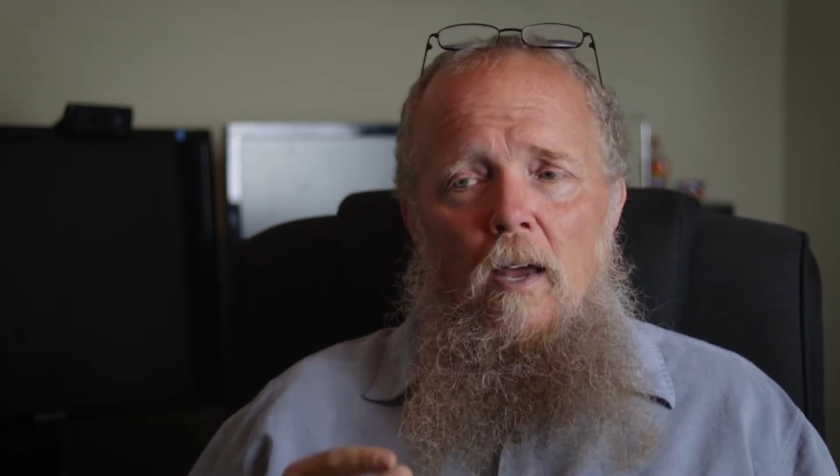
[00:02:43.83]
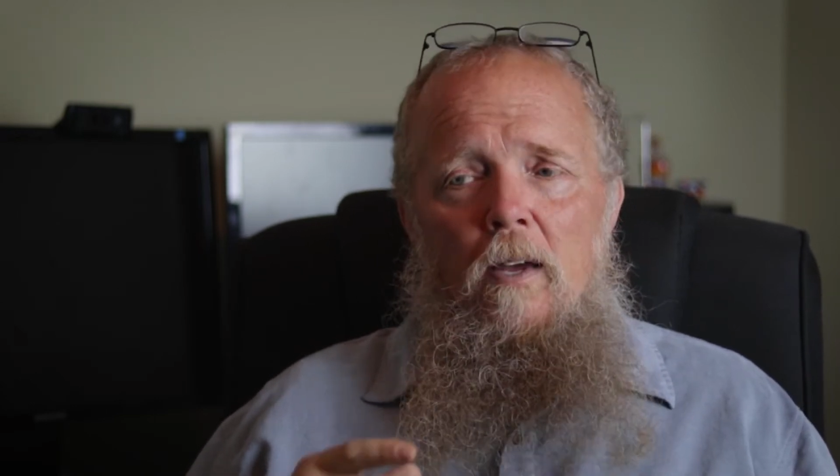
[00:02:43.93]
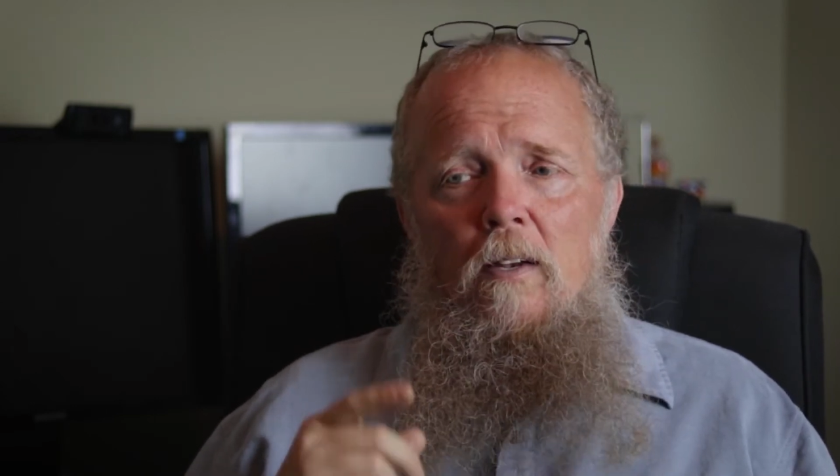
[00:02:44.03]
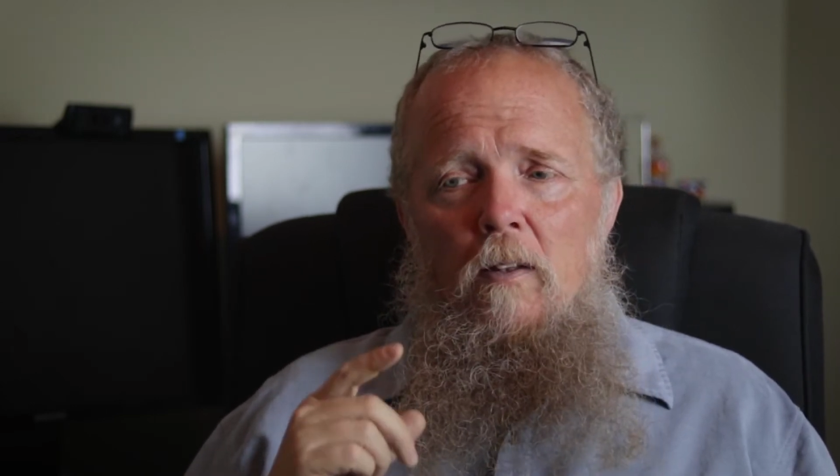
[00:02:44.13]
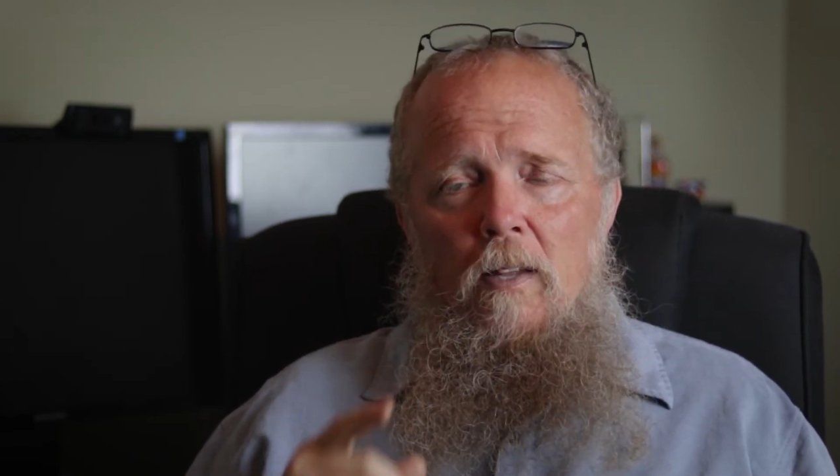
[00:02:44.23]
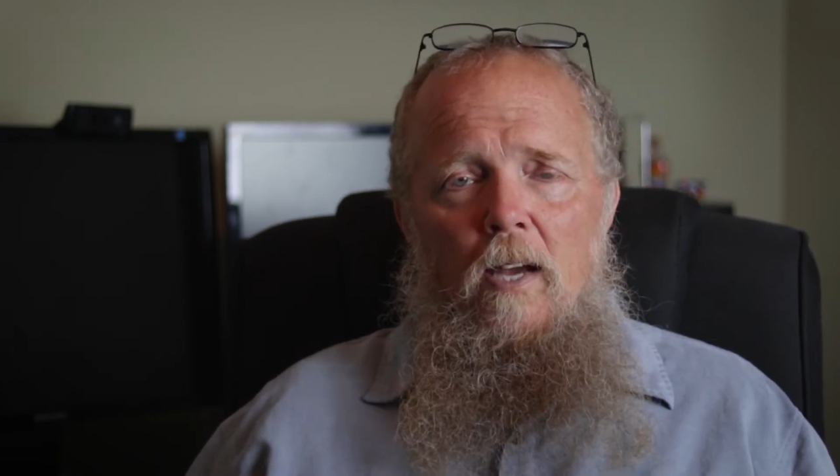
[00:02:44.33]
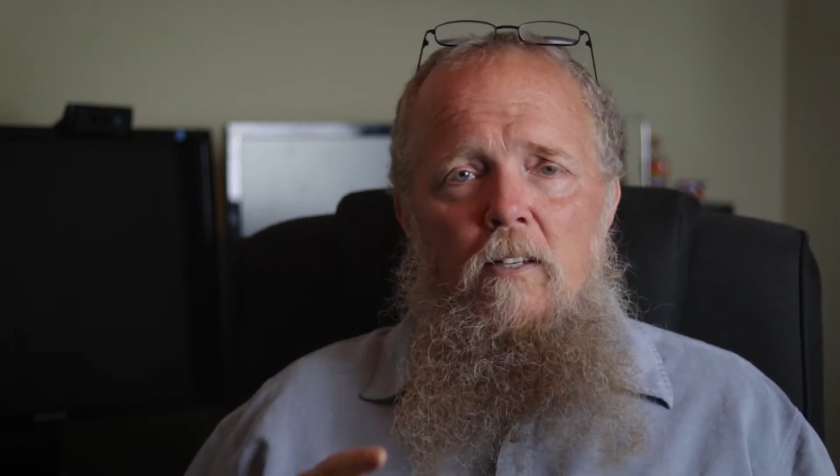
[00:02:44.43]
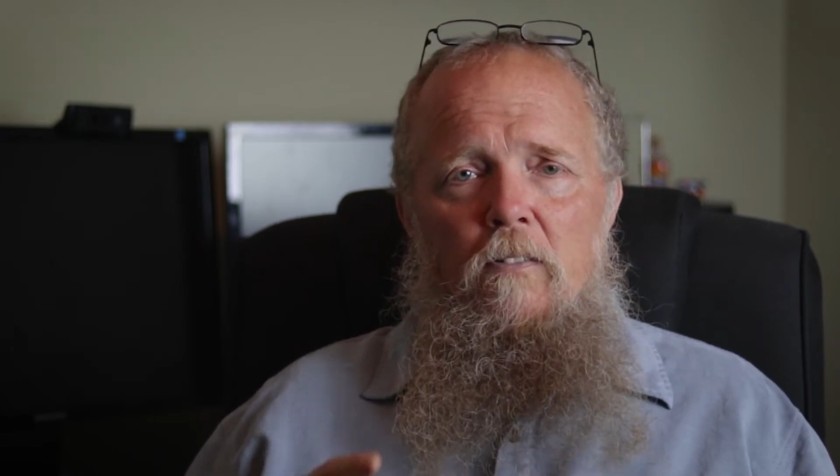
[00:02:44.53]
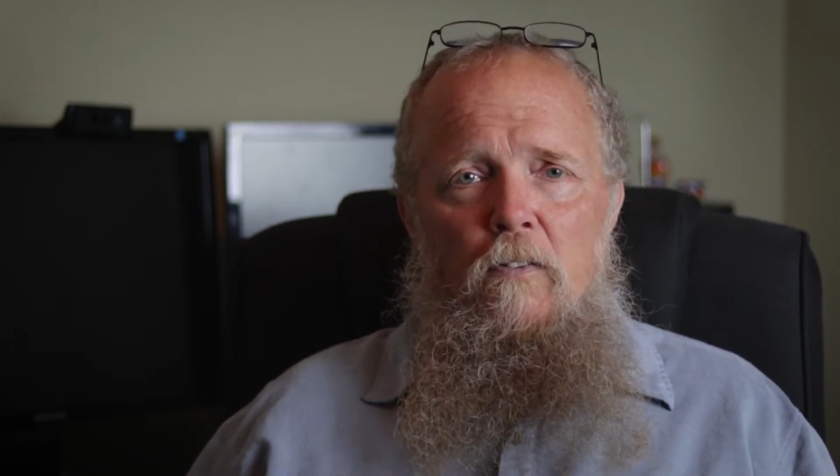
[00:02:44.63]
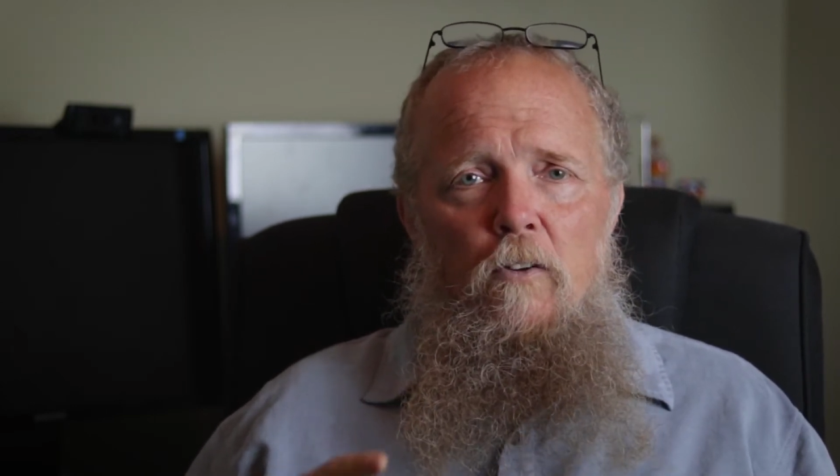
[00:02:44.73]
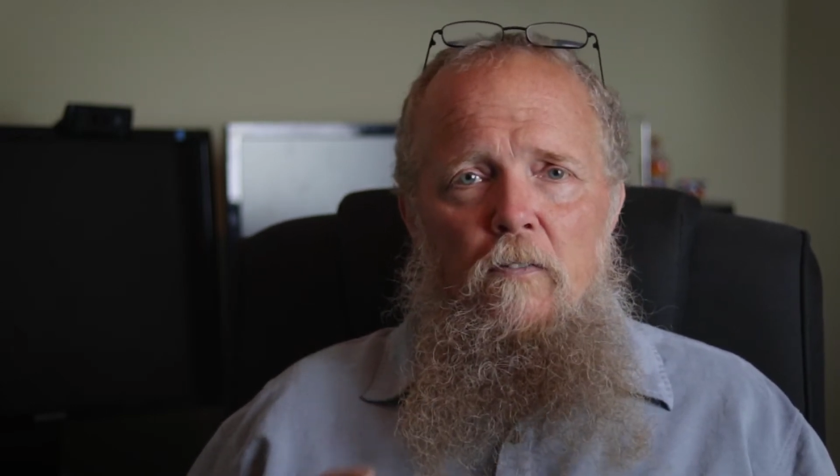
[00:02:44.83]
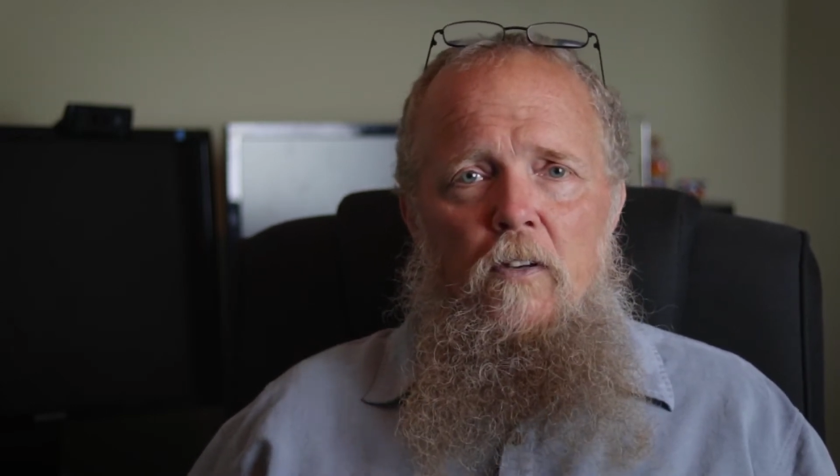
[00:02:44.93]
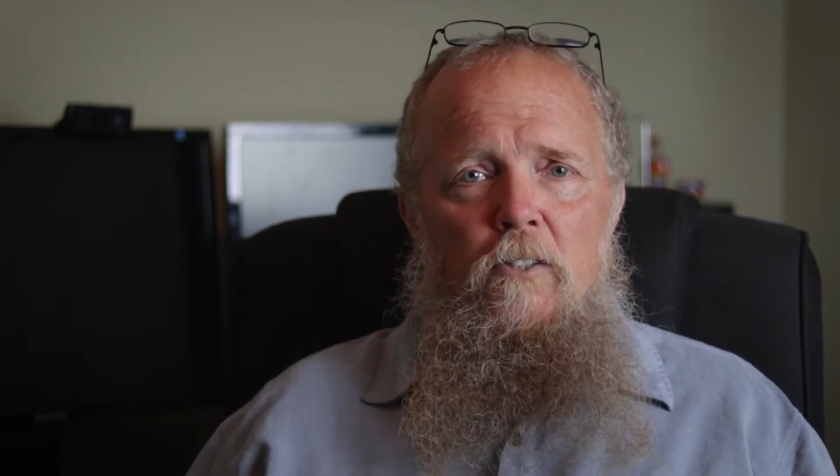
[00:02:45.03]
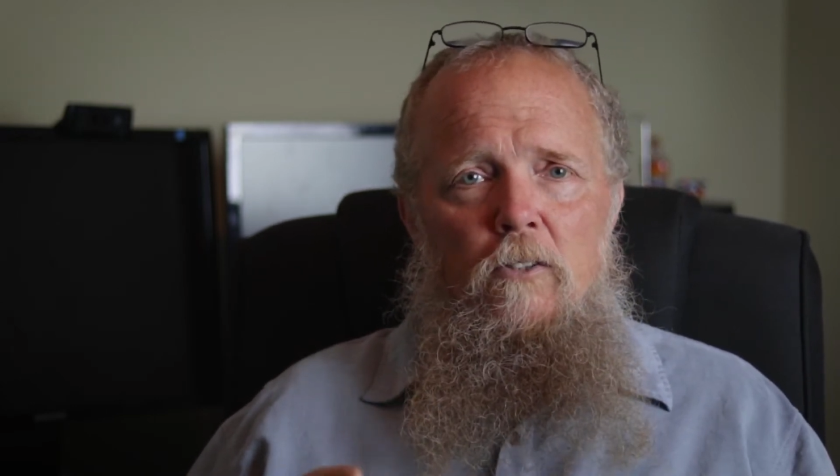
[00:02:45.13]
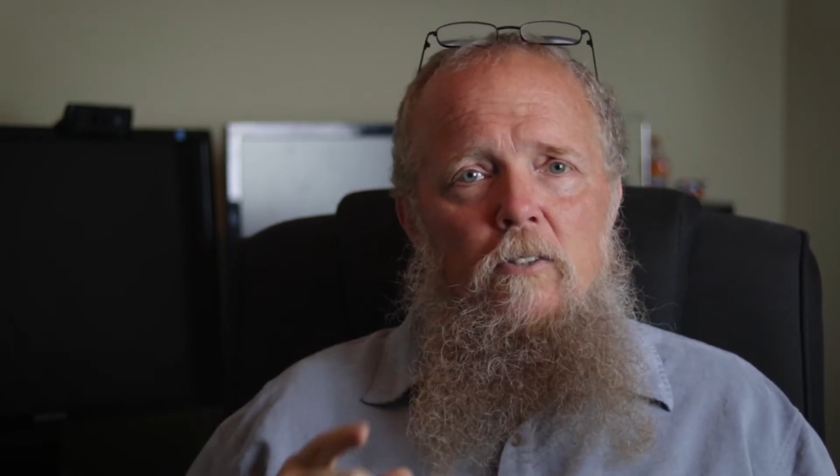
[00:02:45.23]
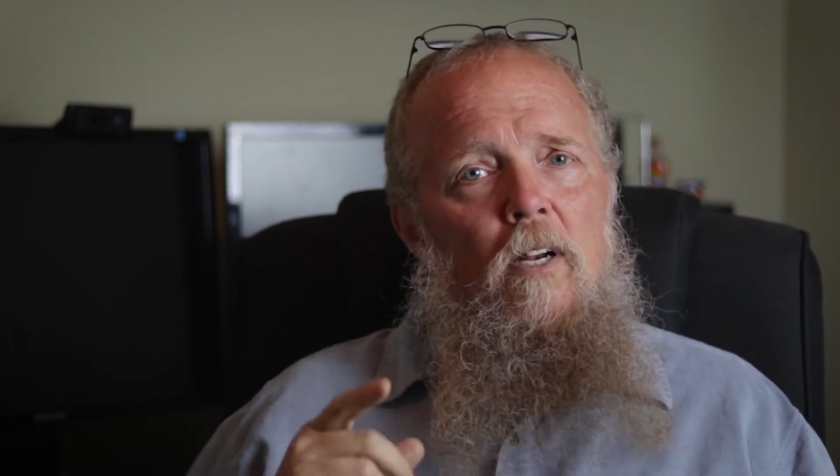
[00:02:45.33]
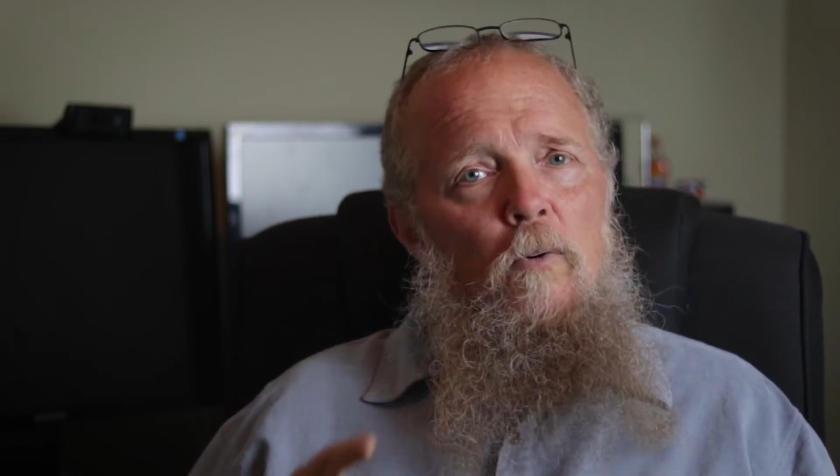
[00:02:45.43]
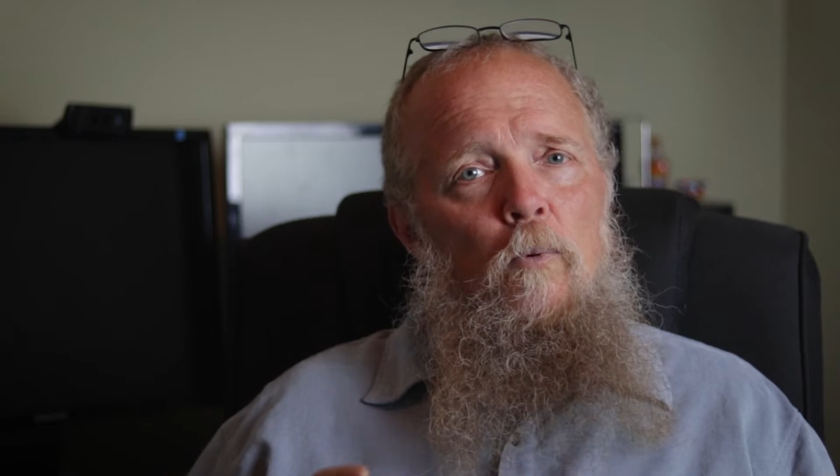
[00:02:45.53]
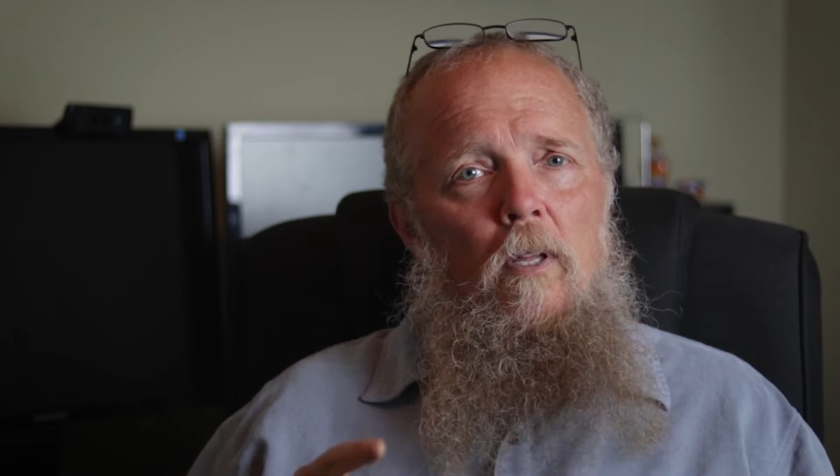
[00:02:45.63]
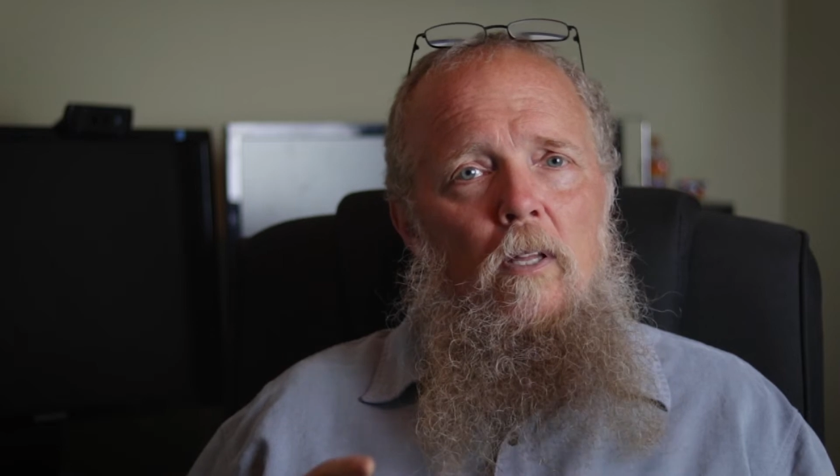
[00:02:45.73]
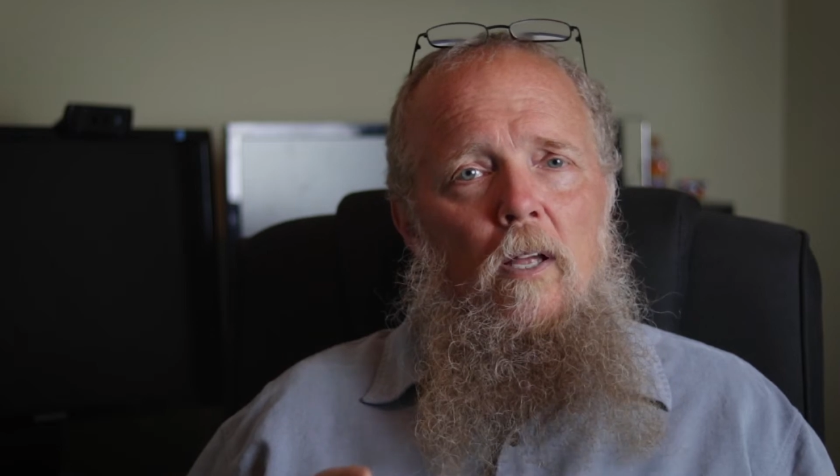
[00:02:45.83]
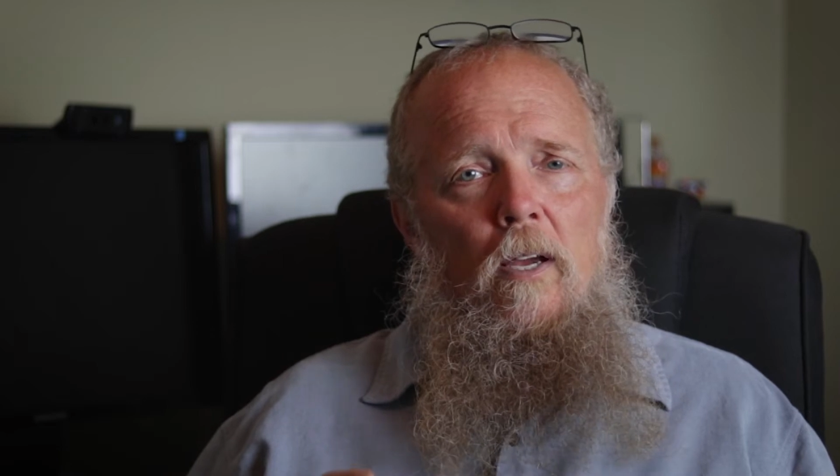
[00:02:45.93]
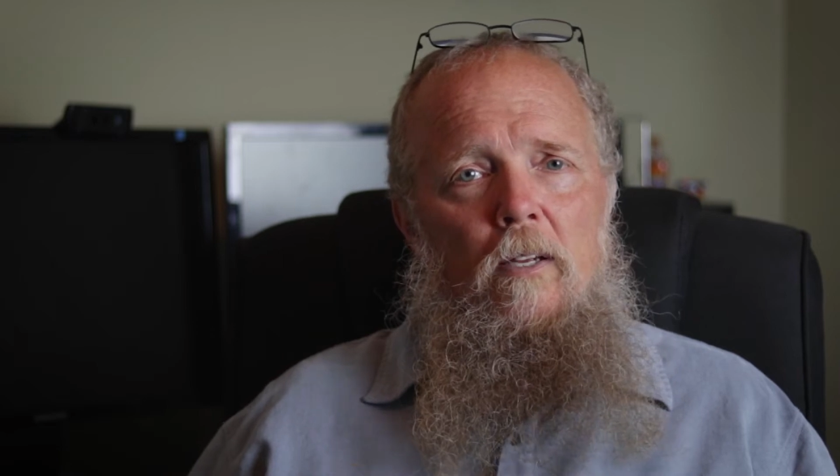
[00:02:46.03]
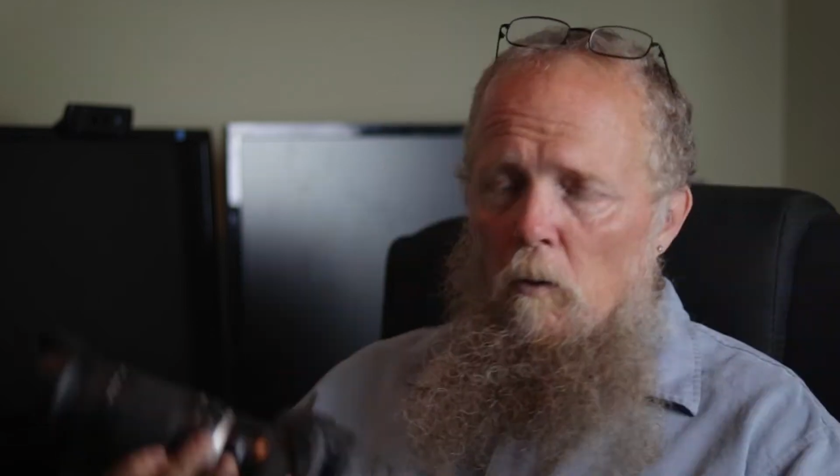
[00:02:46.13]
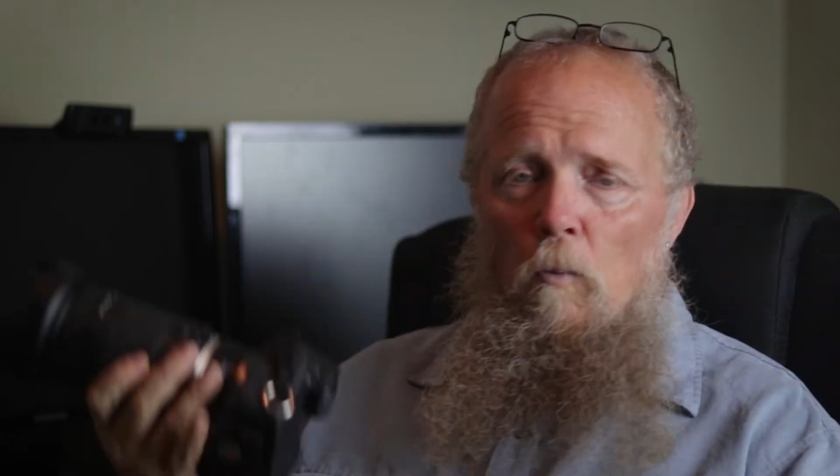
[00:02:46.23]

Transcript: and it lacked a few features that I really liked.